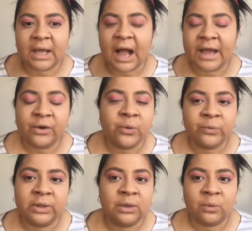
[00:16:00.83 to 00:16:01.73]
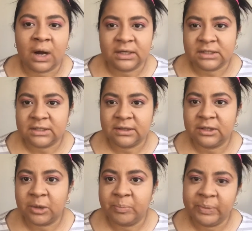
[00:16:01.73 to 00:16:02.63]
I don't really watch
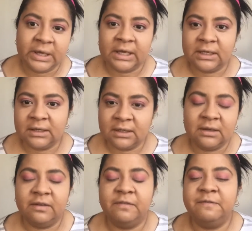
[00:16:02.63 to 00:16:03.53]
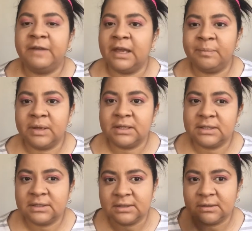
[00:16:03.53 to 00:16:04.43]
the big
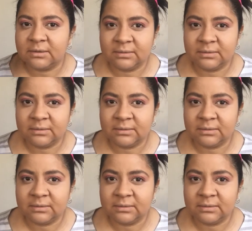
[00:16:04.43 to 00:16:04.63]
famous